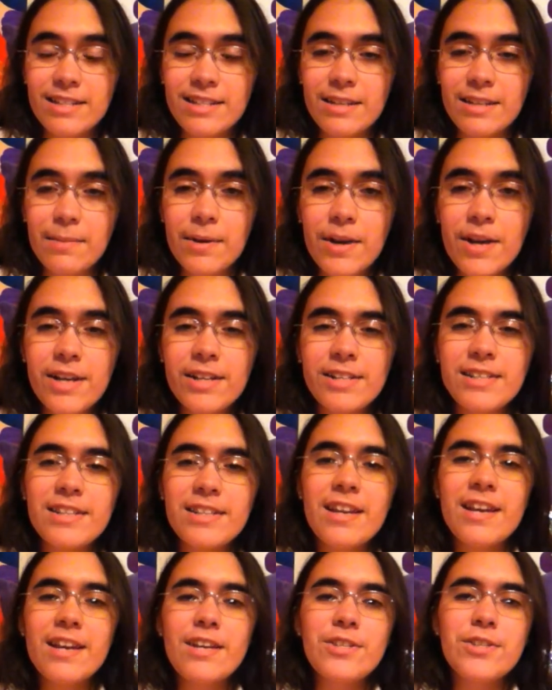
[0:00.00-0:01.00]
the parks.
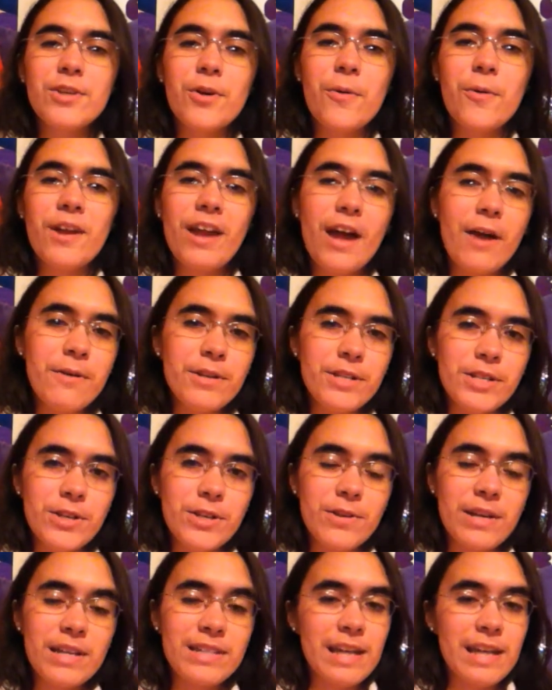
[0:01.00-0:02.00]
So what I would do is